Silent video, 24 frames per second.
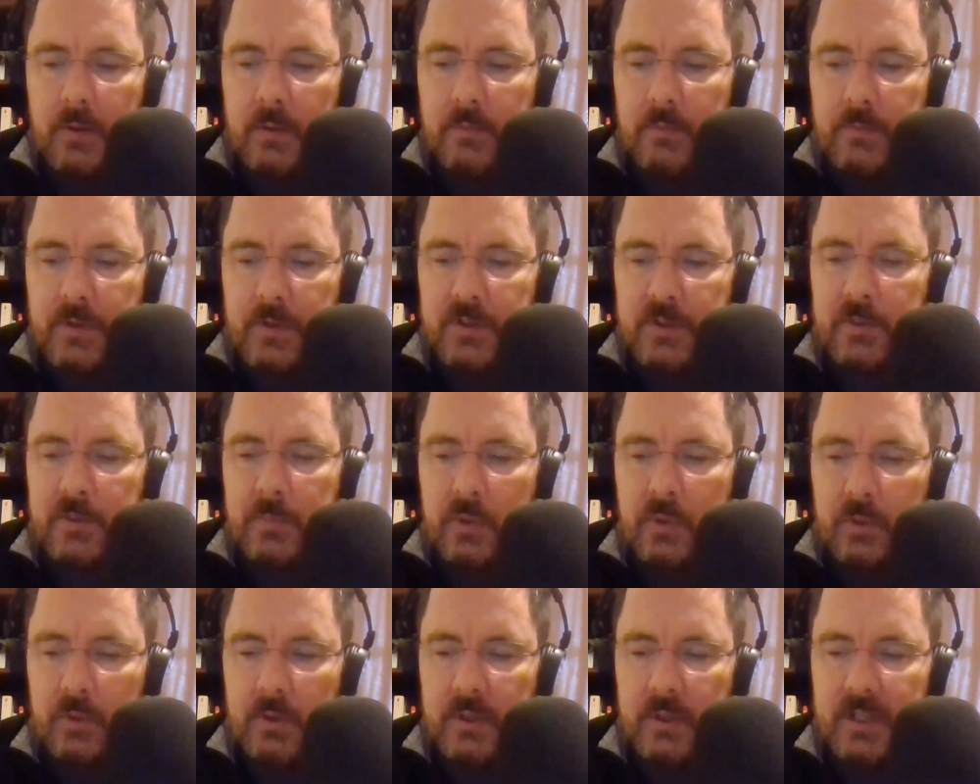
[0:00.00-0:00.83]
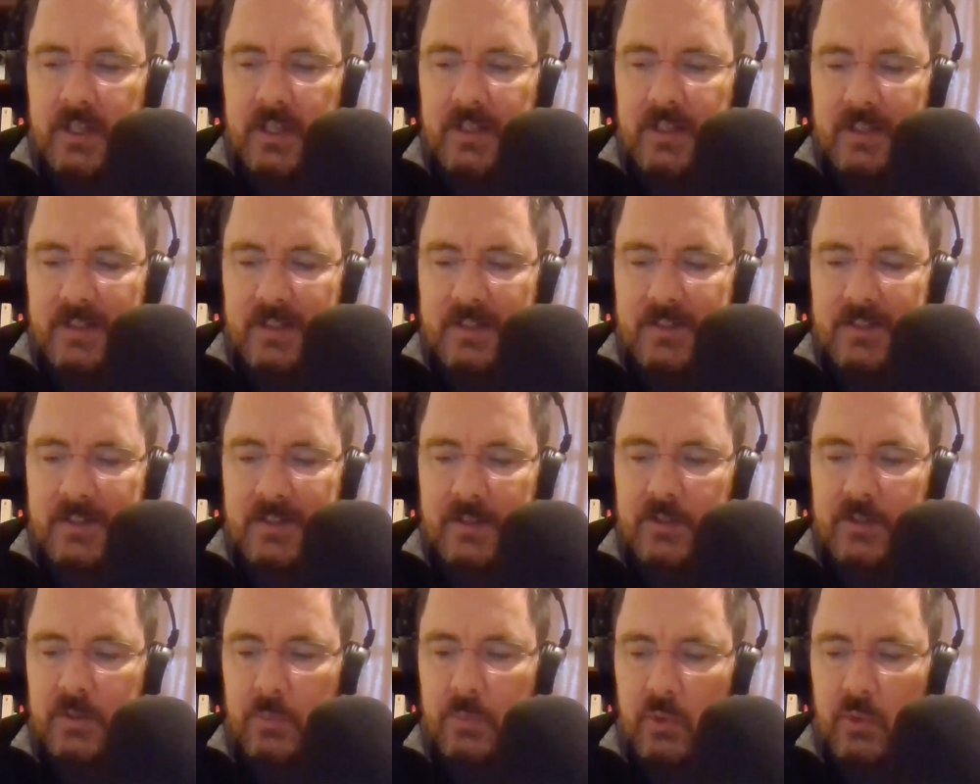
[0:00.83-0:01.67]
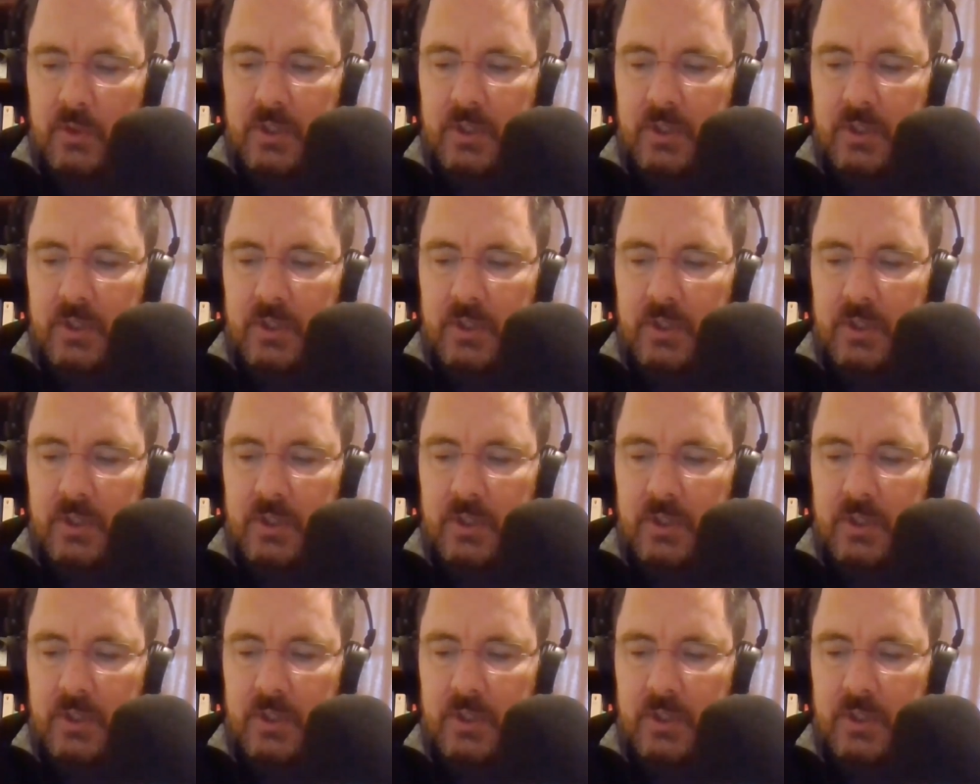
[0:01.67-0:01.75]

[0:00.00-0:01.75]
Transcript: visible and accessible